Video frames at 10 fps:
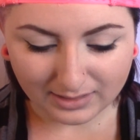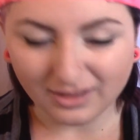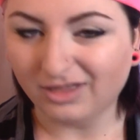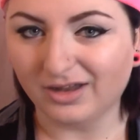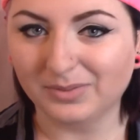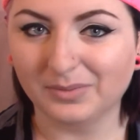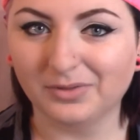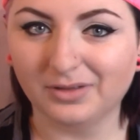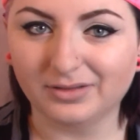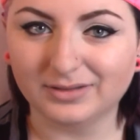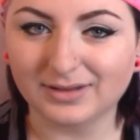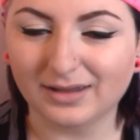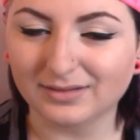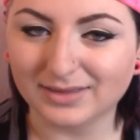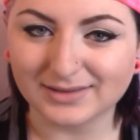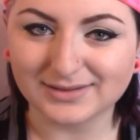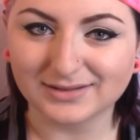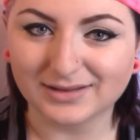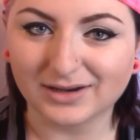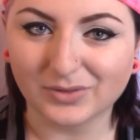A lot of people say that's
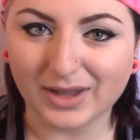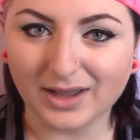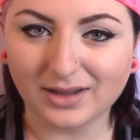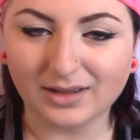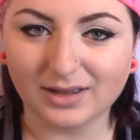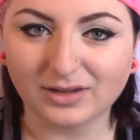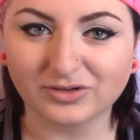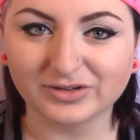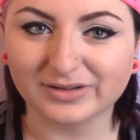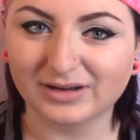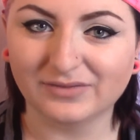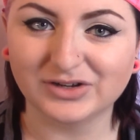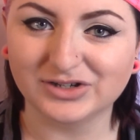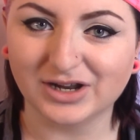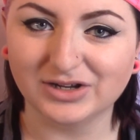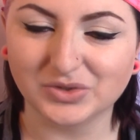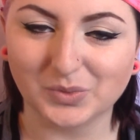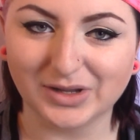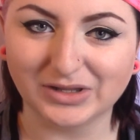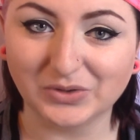still not okay. You're just gonna have to judge
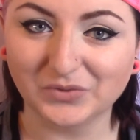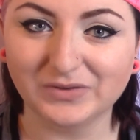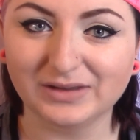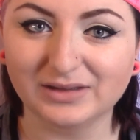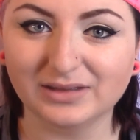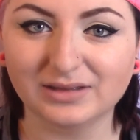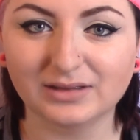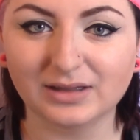what you feel.